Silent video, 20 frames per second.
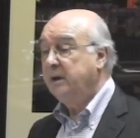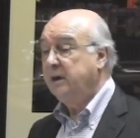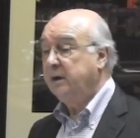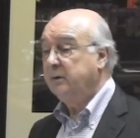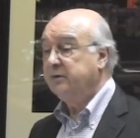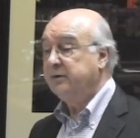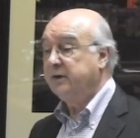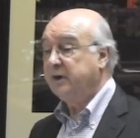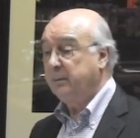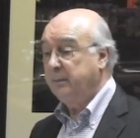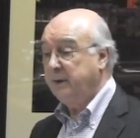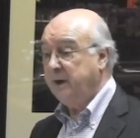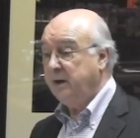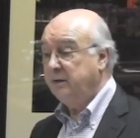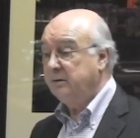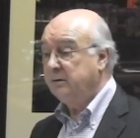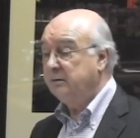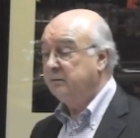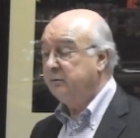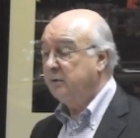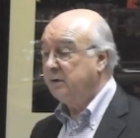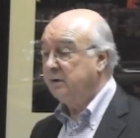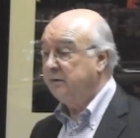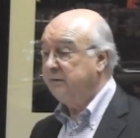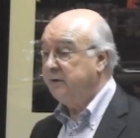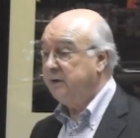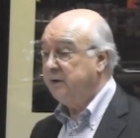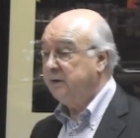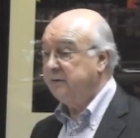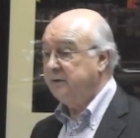he was the commander of one
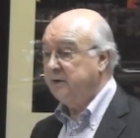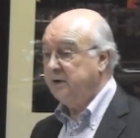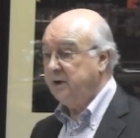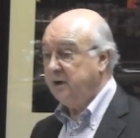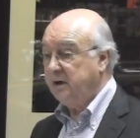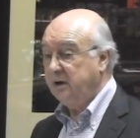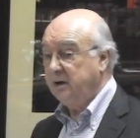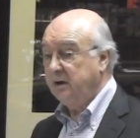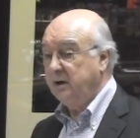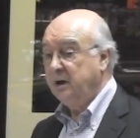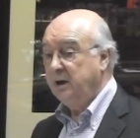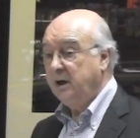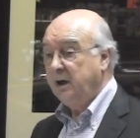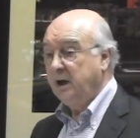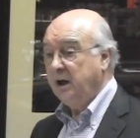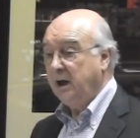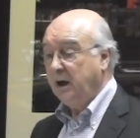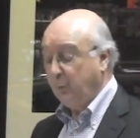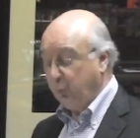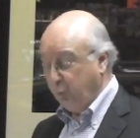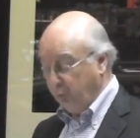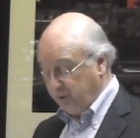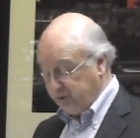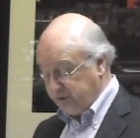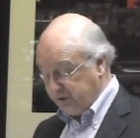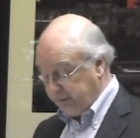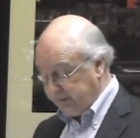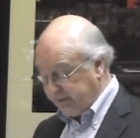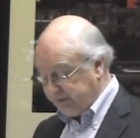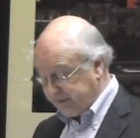of the Athenian uh,
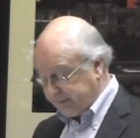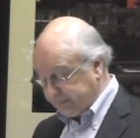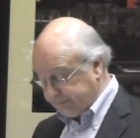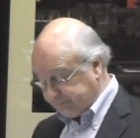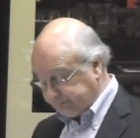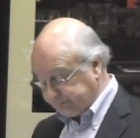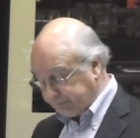warships,